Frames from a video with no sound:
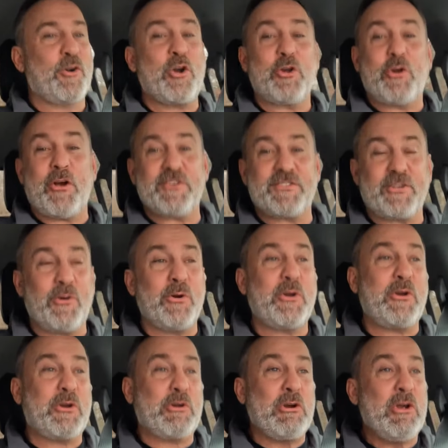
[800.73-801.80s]
gonna
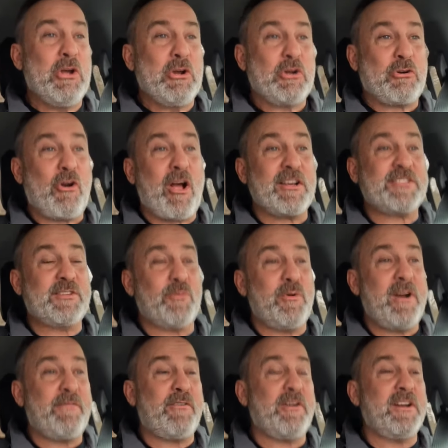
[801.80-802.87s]
cross the
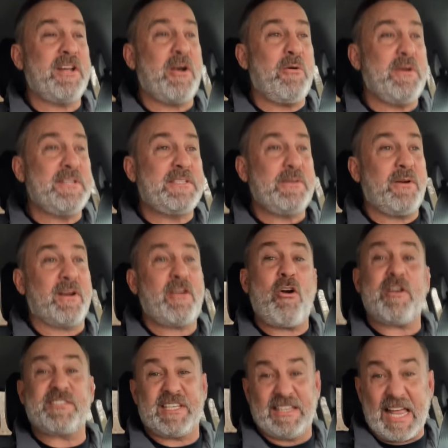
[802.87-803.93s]
river and go into
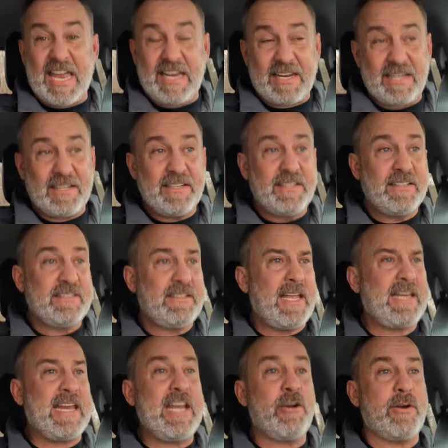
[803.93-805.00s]
across the lake,
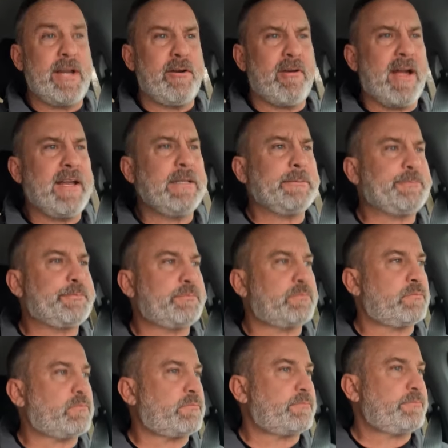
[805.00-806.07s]
Lake Erie, right?
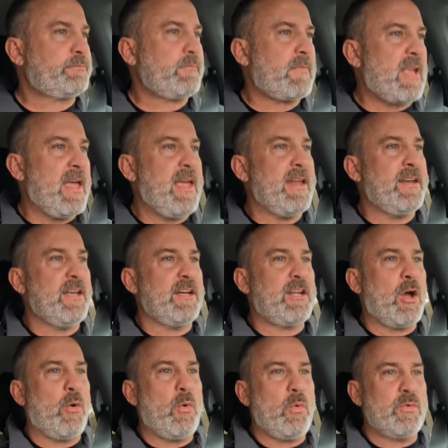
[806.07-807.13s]
And
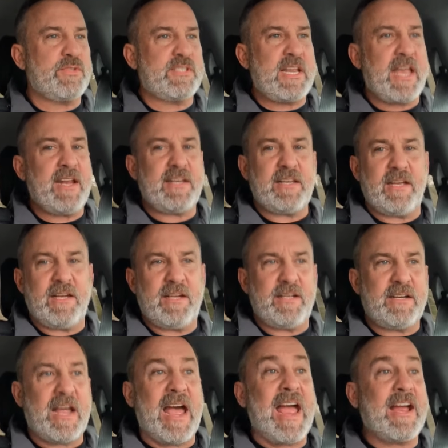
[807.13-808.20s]
go stay in
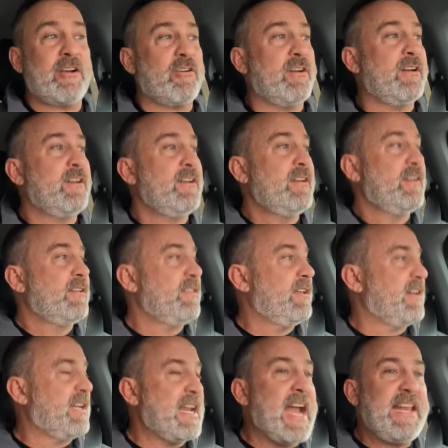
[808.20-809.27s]
Niagara,
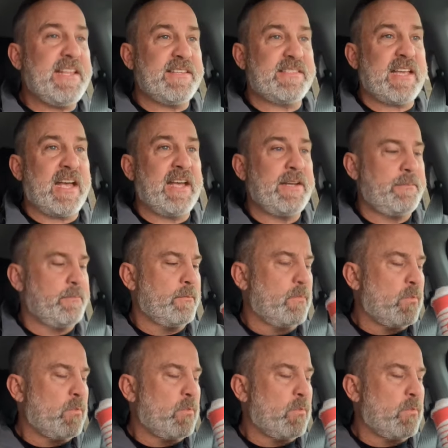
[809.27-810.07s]
the Canadian side.